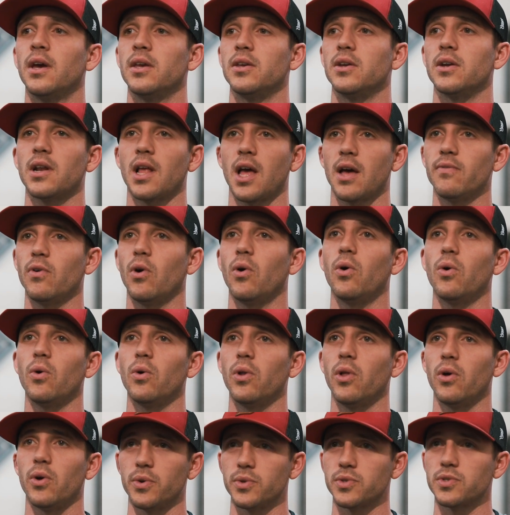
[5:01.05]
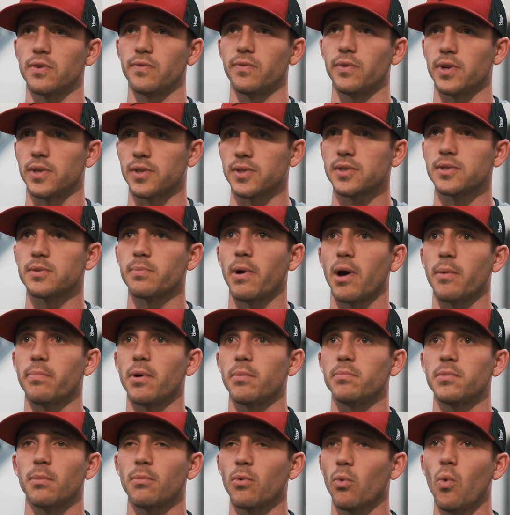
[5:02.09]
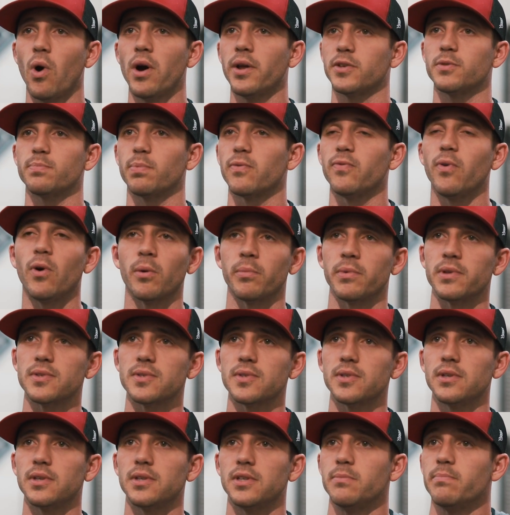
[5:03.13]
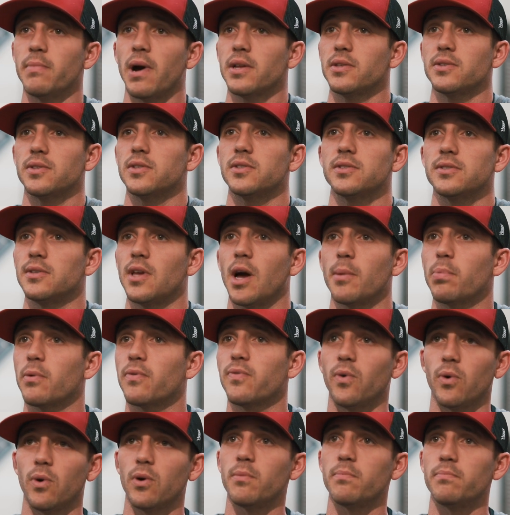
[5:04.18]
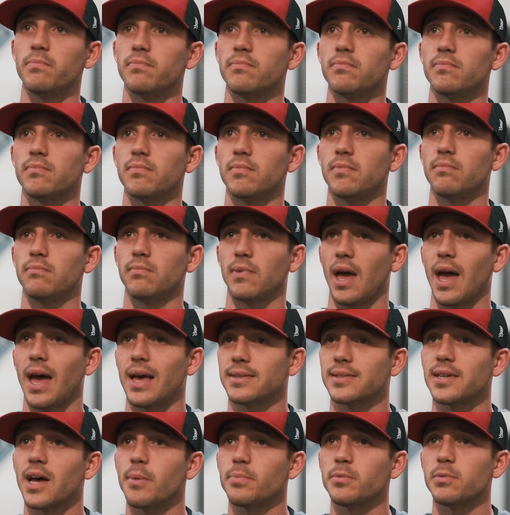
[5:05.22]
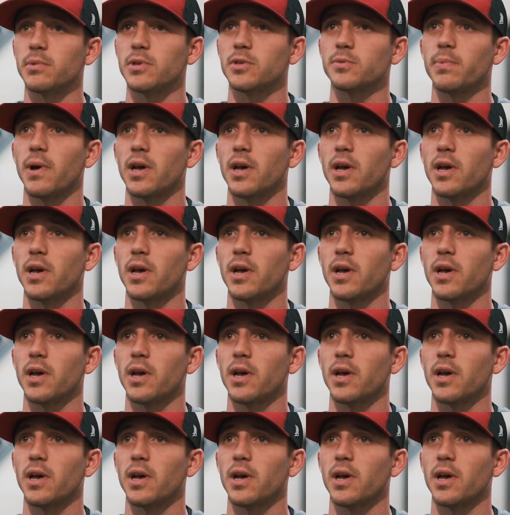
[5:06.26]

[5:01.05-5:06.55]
you're gonna have a whole host of risks pop up. Number one is performance. You might just not perform as optimally as